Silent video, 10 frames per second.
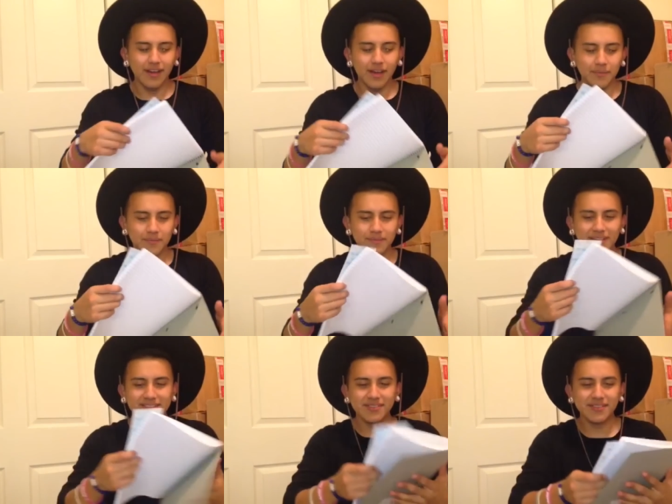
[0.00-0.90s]
Um,
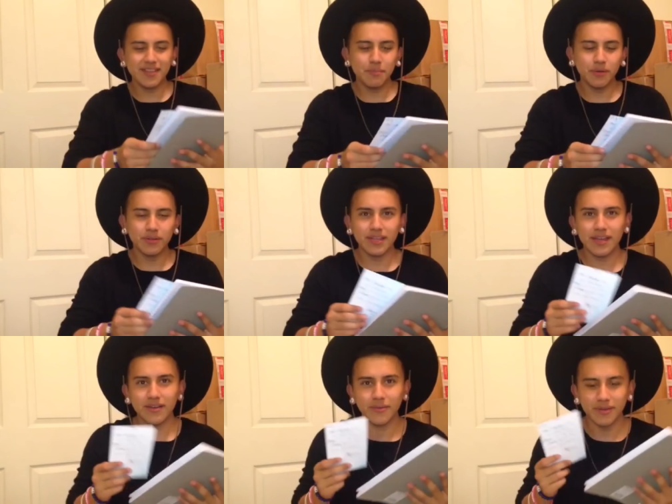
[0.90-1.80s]
as soon as I pulled
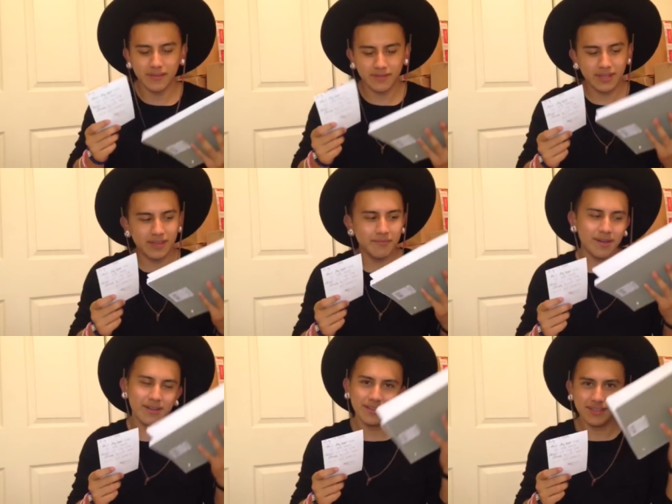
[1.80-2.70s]
out whatever came
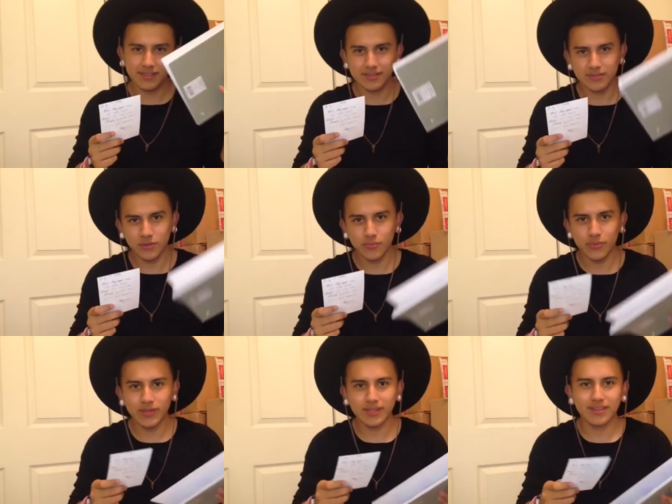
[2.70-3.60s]
out of this
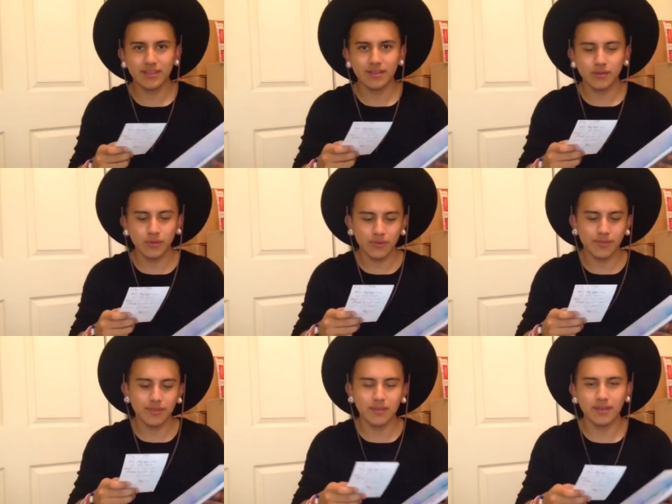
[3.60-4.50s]
notebook, the whole
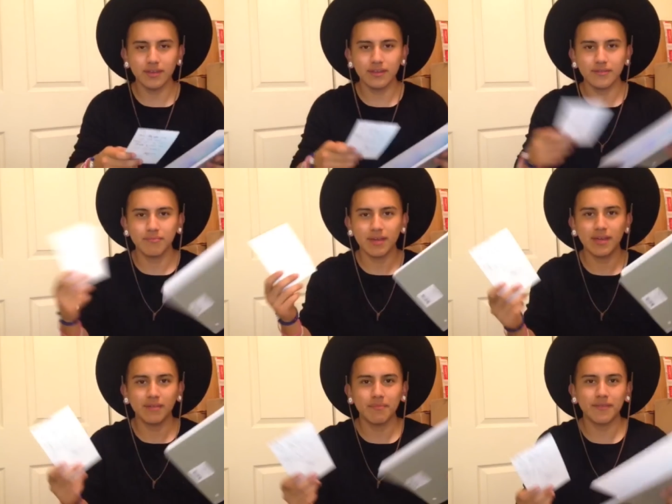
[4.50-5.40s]

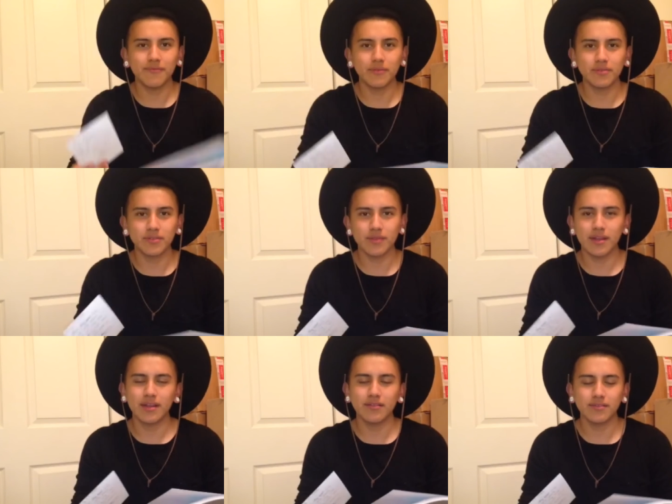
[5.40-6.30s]
my, my phone just ran
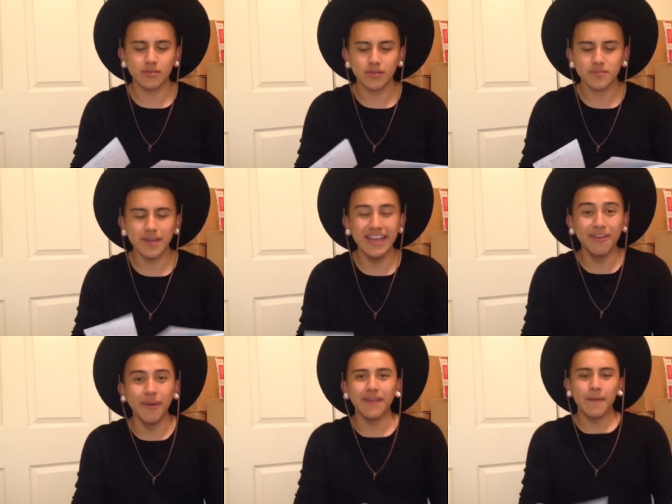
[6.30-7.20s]
out of storage. But
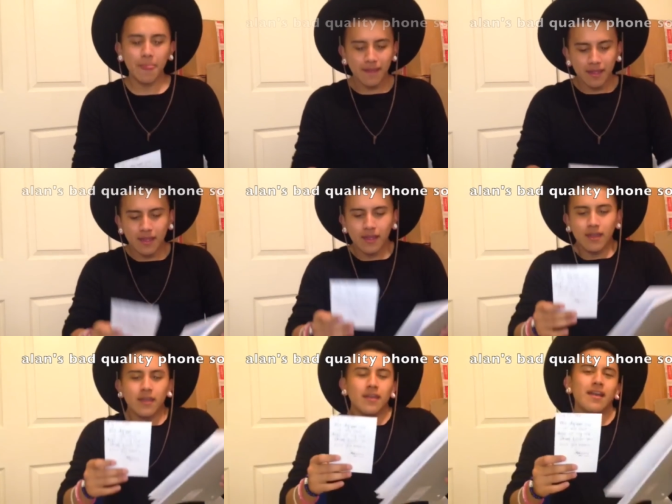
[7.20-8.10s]
anyway,
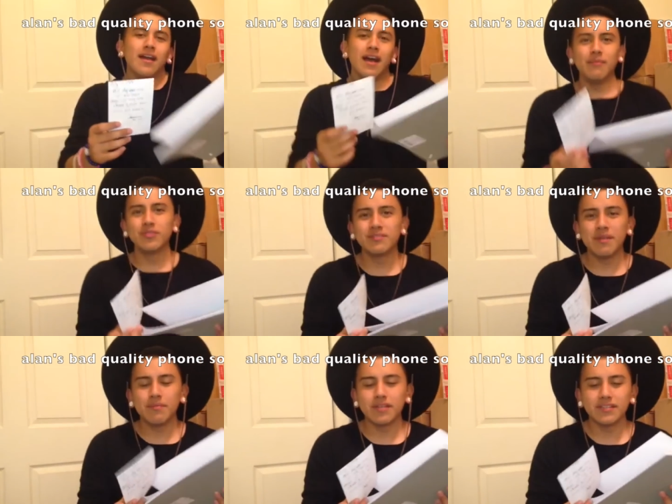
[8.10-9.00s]
I'm using
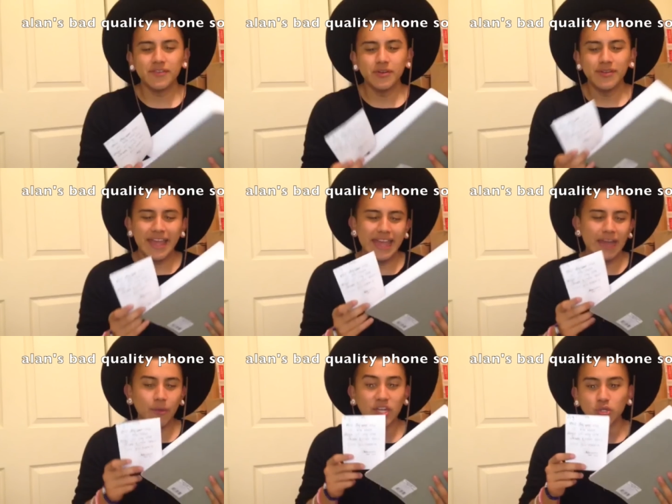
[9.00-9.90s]
my brother's phone
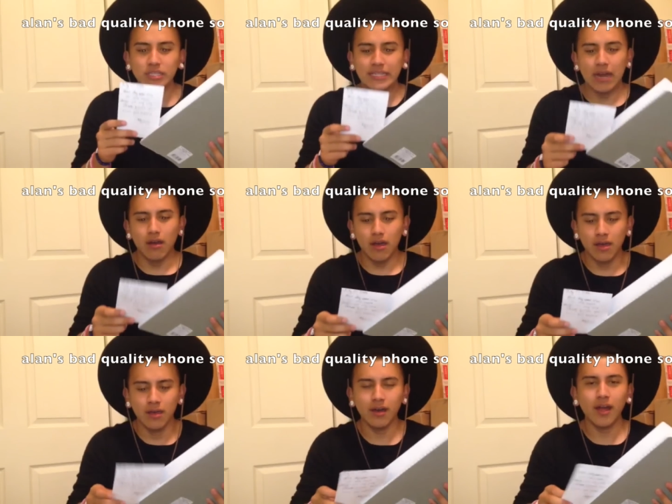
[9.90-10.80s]
and we Gucci now.